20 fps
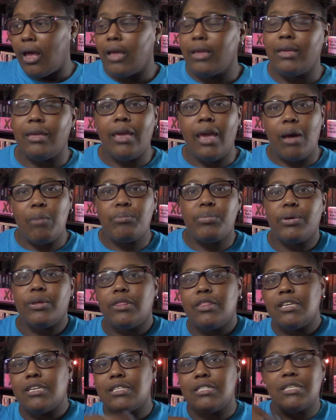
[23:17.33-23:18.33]
yep,
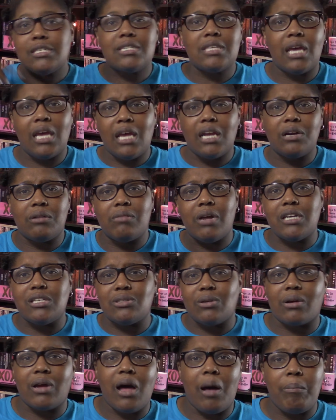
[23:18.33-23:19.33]
this is an
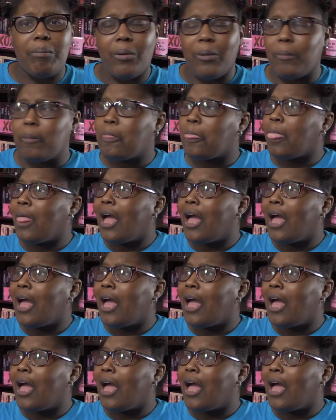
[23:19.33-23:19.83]
interracial couple.